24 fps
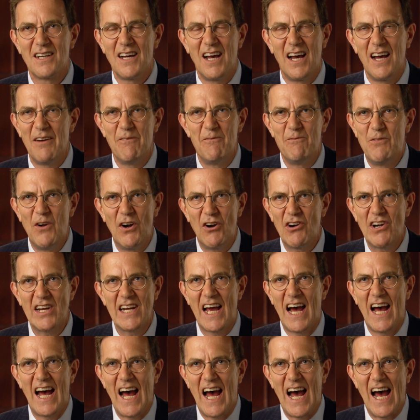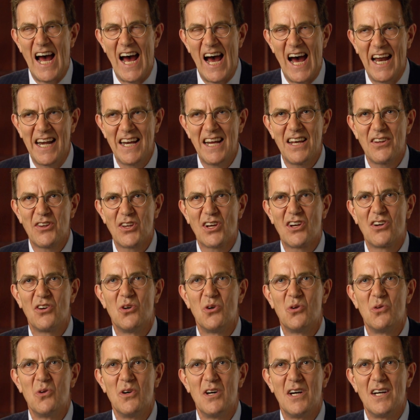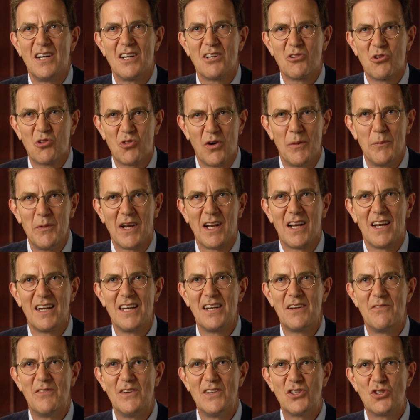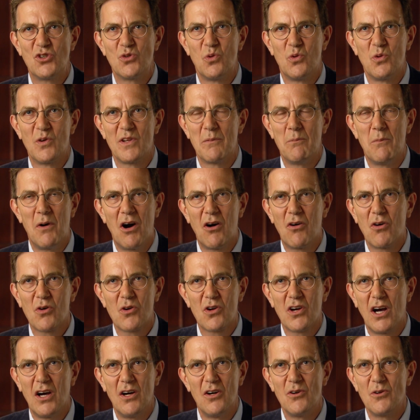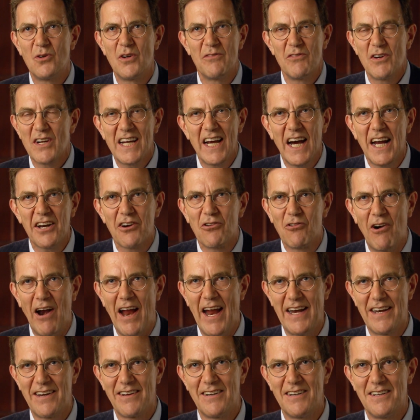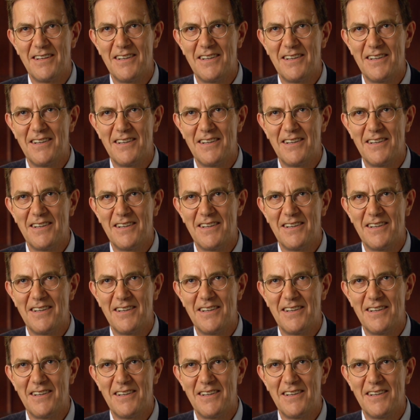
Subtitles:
a very unethical, criminal individual with a moral code of a gutter rat.